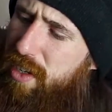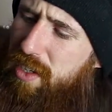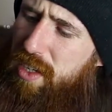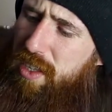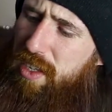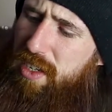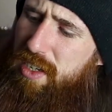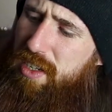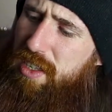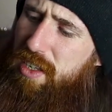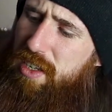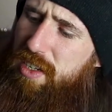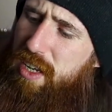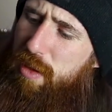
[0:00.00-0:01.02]
See, this is
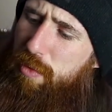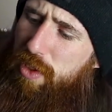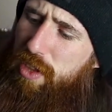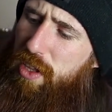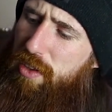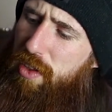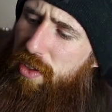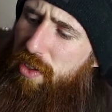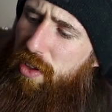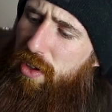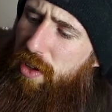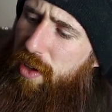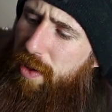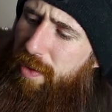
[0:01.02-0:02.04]
the same thing that the